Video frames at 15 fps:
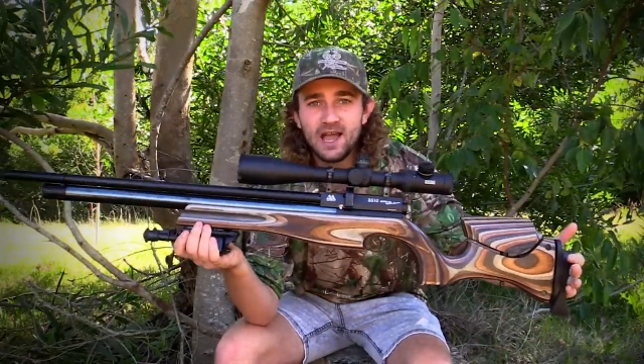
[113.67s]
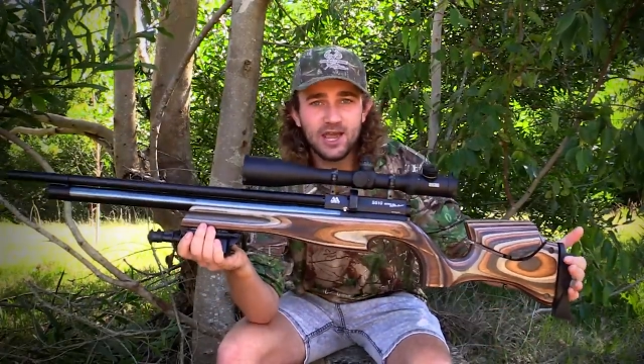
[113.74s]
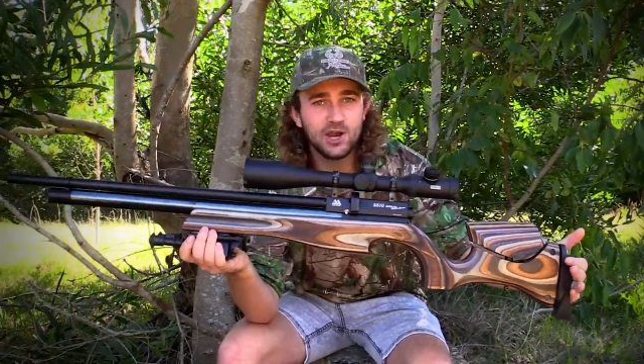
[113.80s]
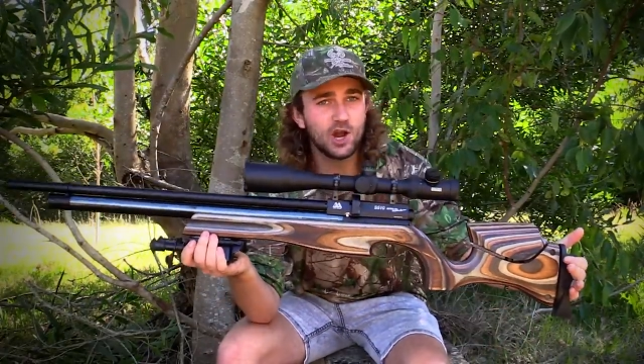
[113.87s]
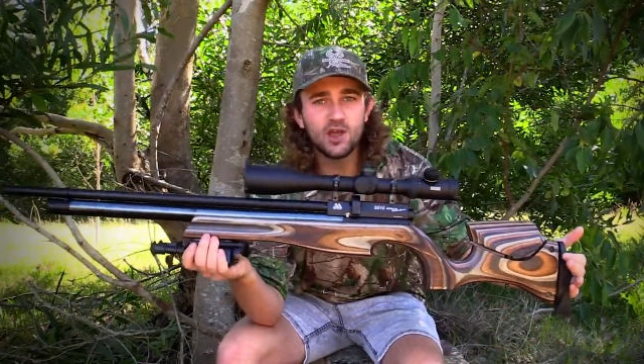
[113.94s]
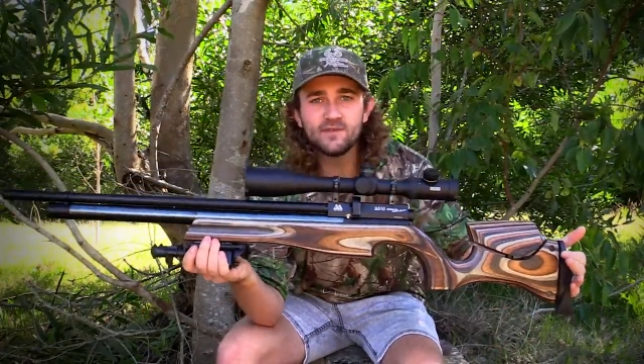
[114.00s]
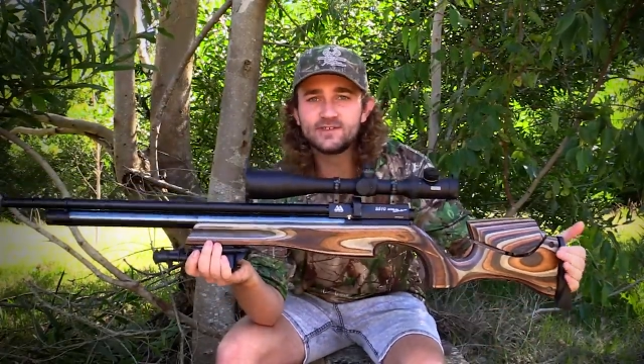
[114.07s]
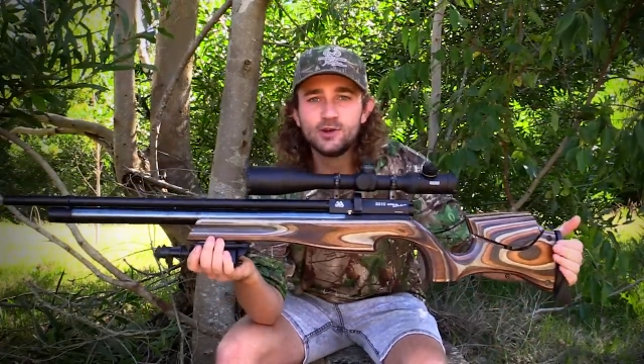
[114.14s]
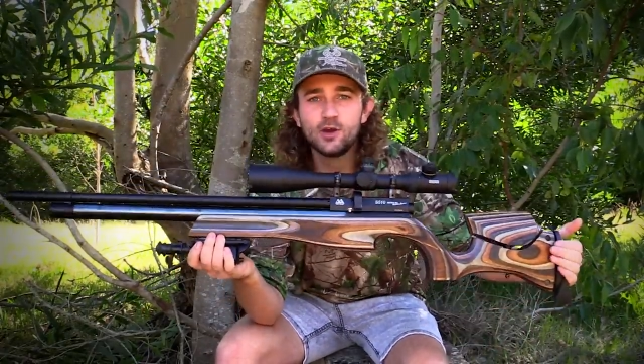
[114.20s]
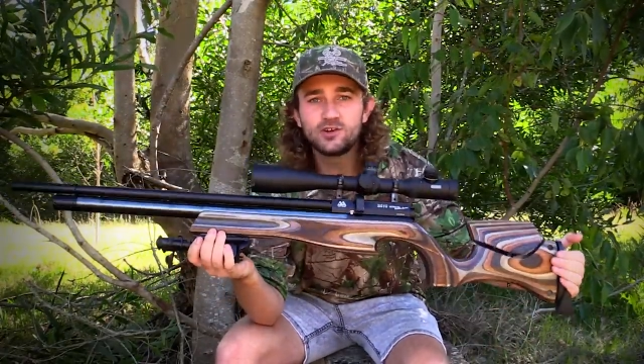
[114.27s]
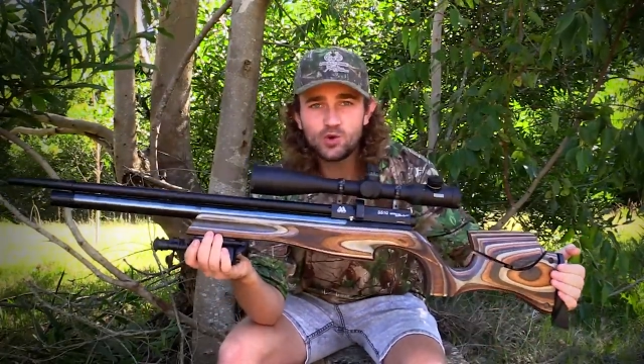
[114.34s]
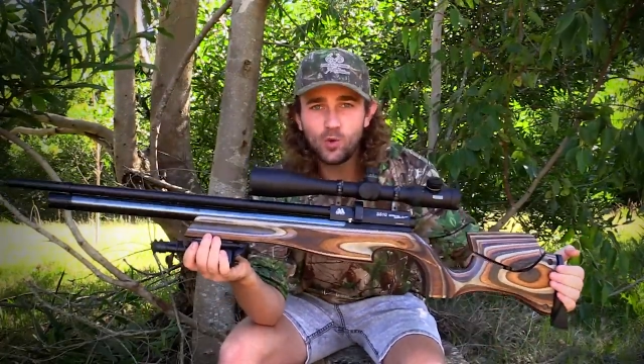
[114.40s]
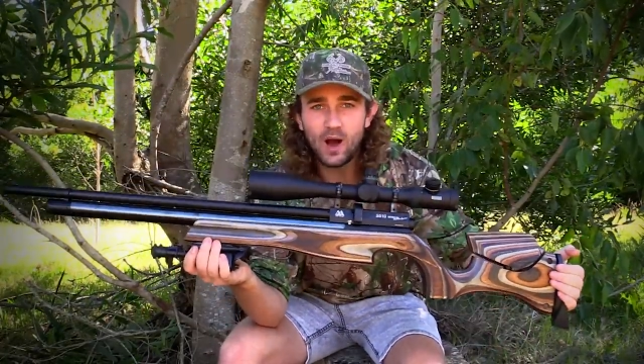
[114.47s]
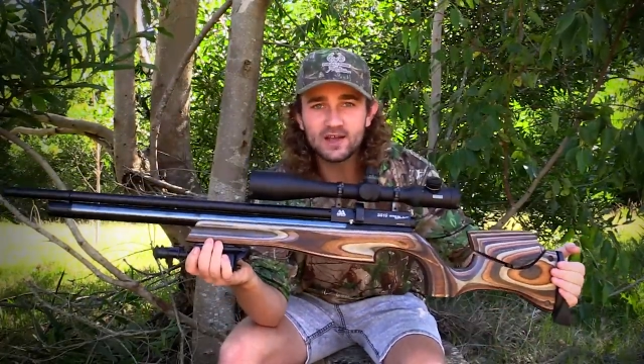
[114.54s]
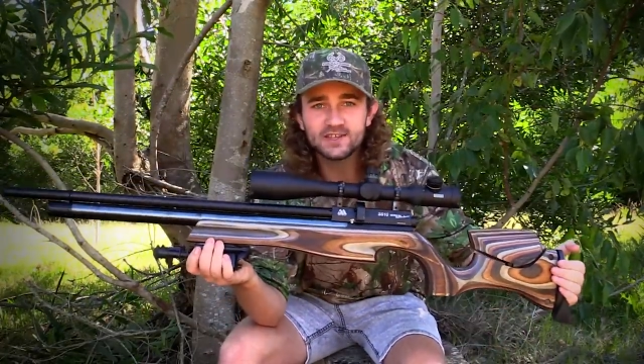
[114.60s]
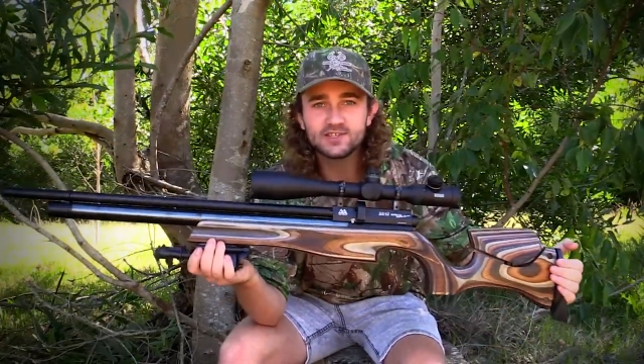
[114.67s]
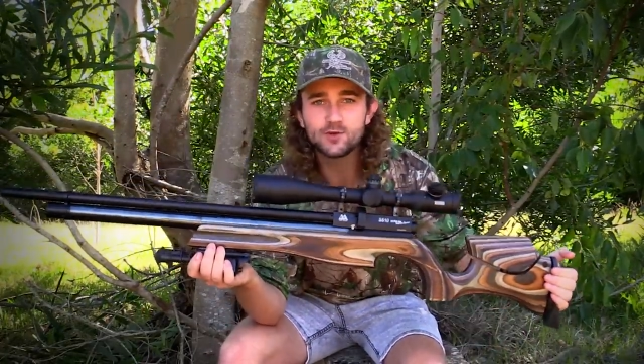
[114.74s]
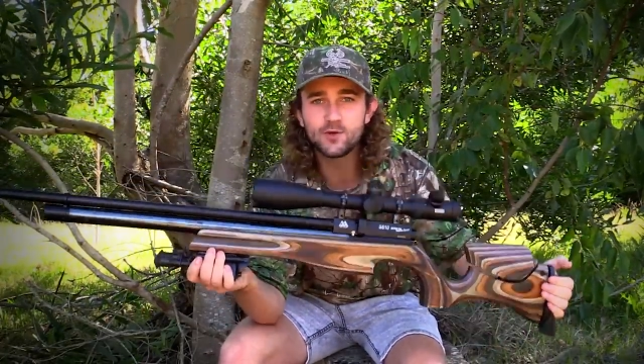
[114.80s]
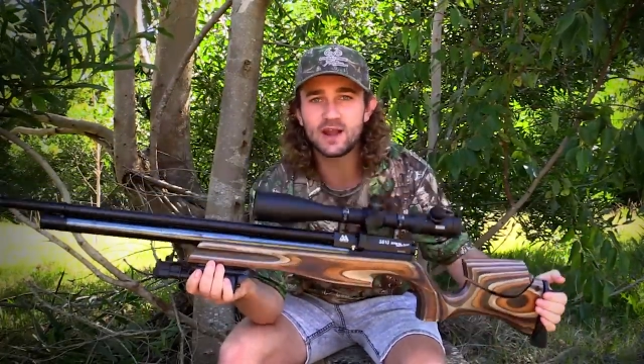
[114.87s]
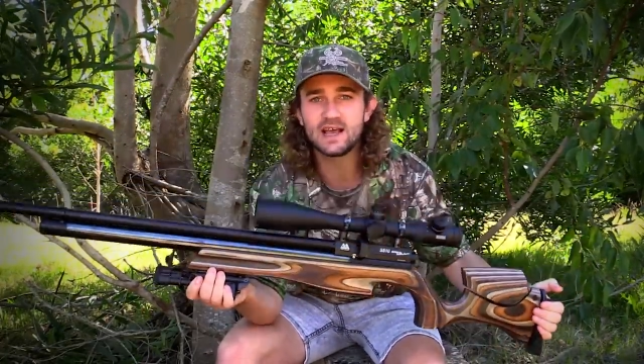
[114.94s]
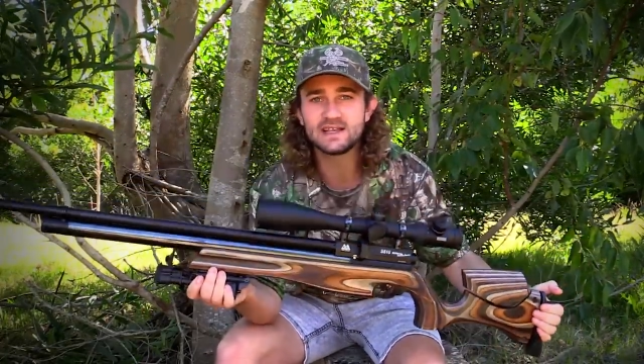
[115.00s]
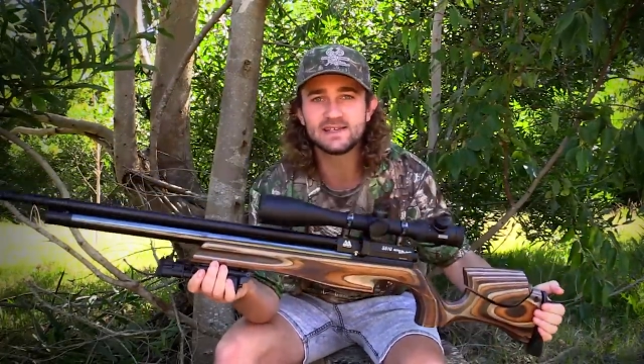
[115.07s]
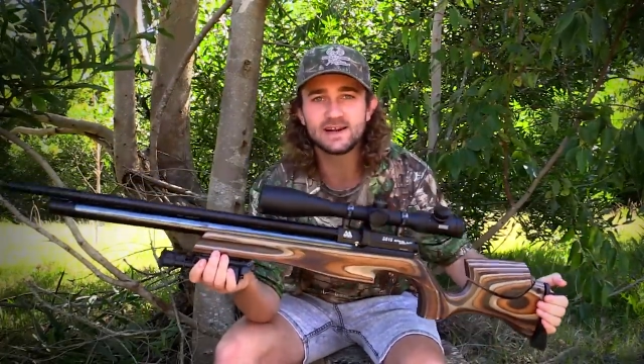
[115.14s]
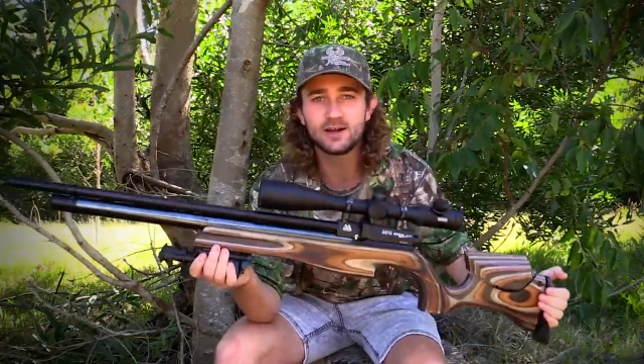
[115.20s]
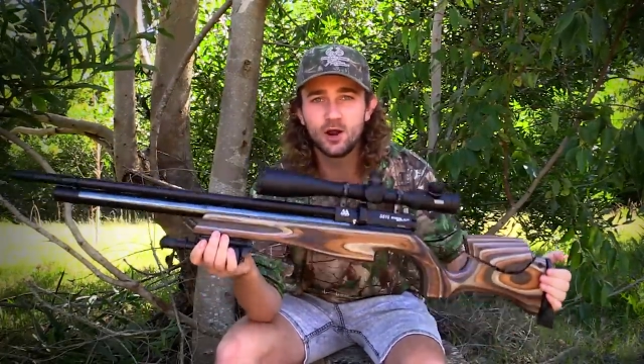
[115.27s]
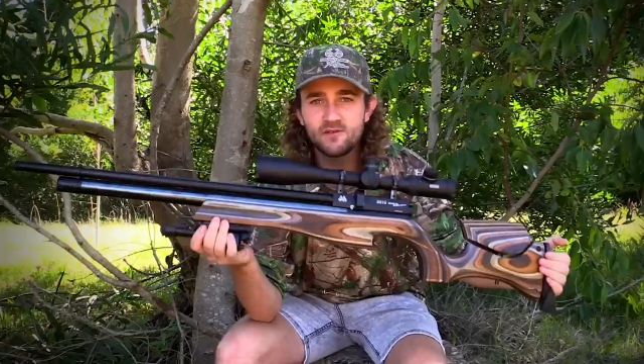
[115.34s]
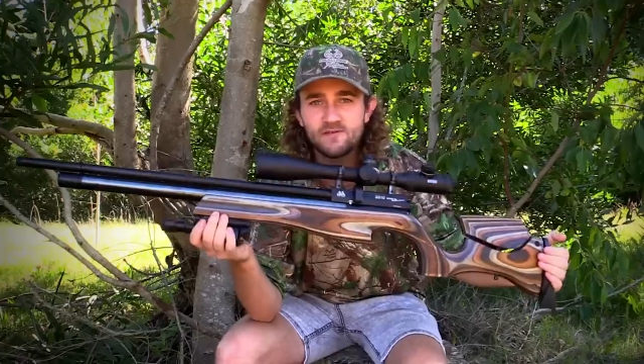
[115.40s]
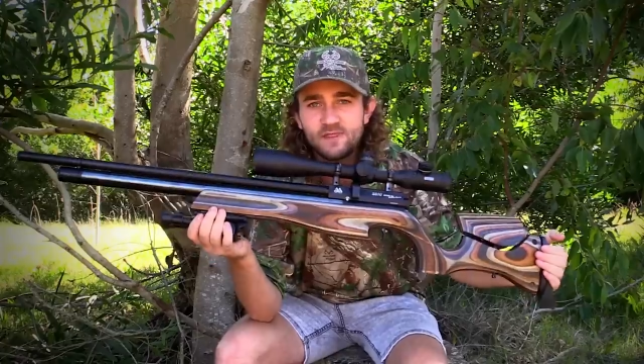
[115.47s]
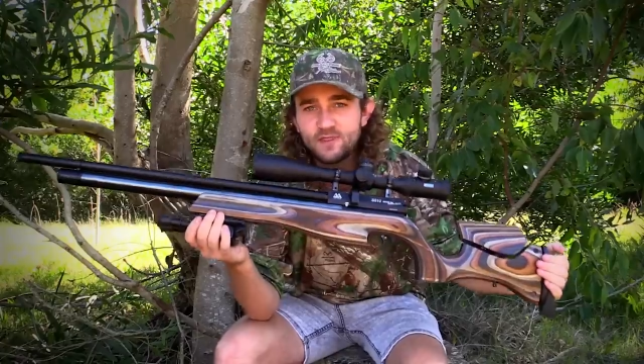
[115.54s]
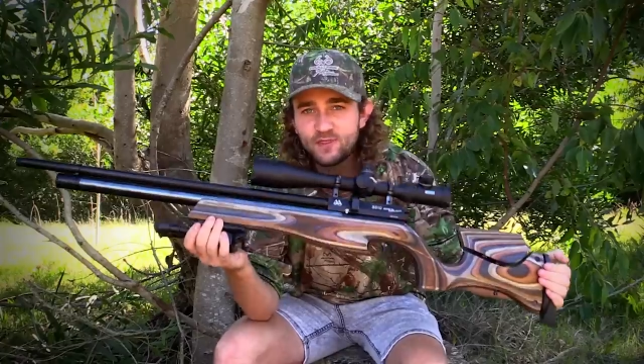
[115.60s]
You don't have to look twice to realize that a
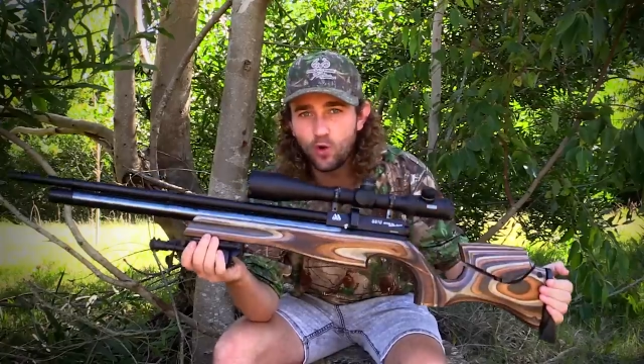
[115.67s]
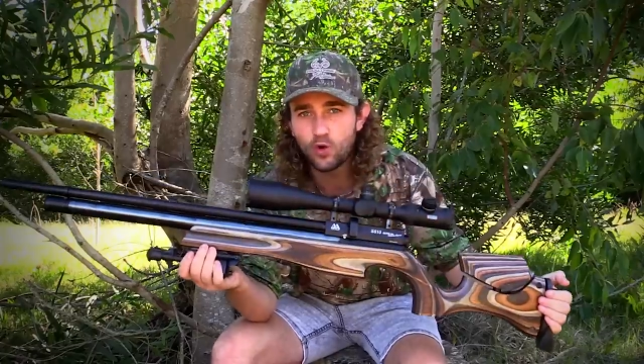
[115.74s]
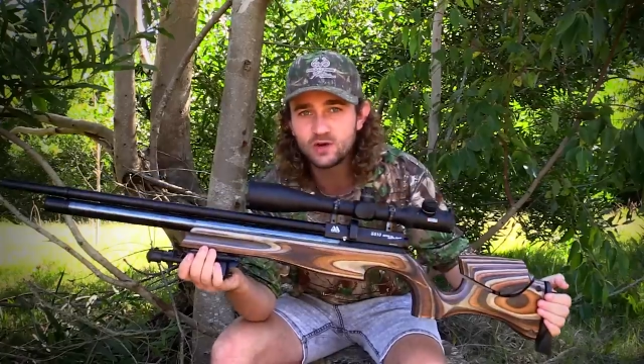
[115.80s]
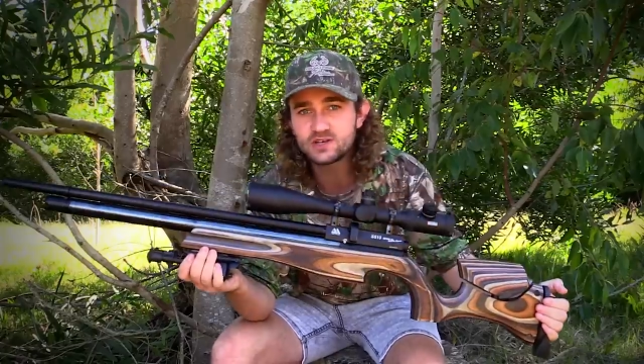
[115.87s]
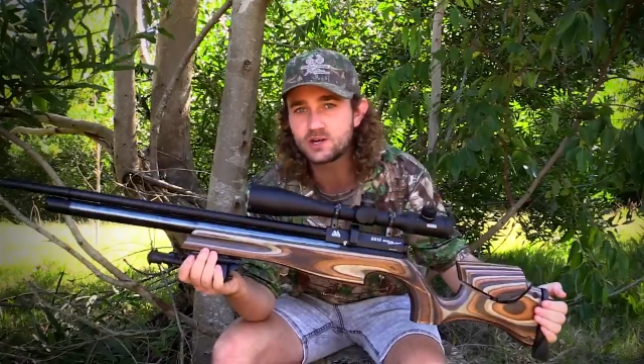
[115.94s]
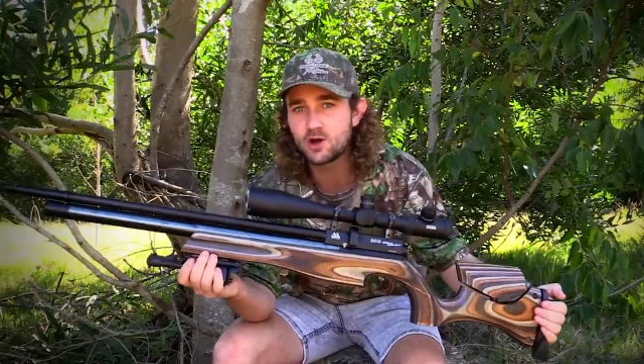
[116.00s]
lot of thought,